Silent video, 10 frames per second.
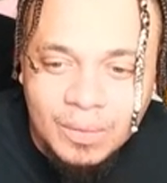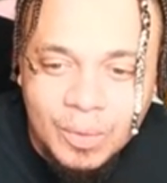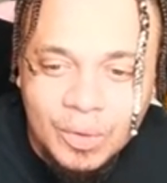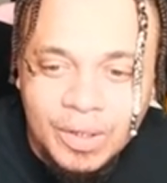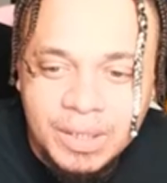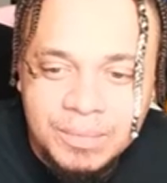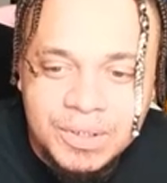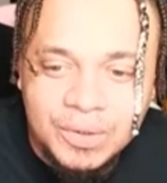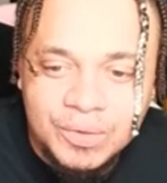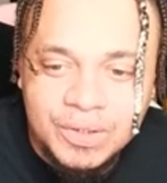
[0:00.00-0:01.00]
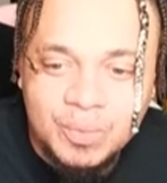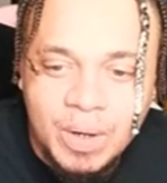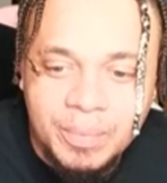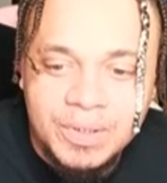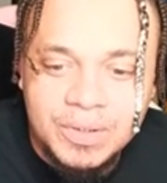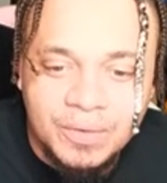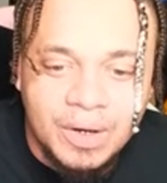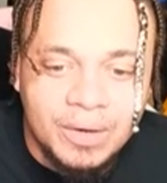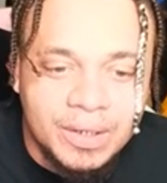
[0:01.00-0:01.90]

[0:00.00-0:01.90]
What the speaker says: We don't keep children's weapons around